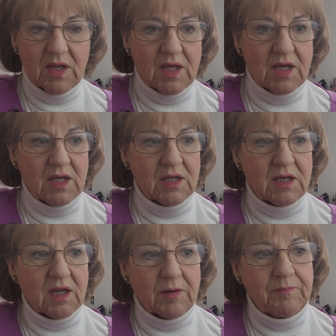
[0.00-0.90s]

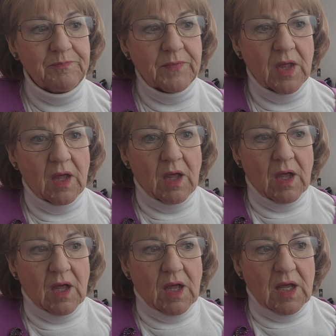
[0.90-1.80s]
And um,
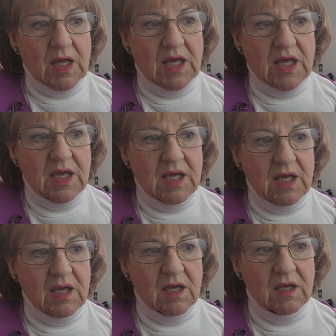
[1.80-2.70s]

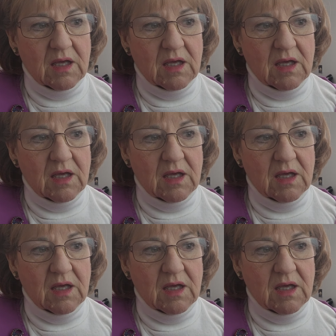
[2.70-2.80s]
he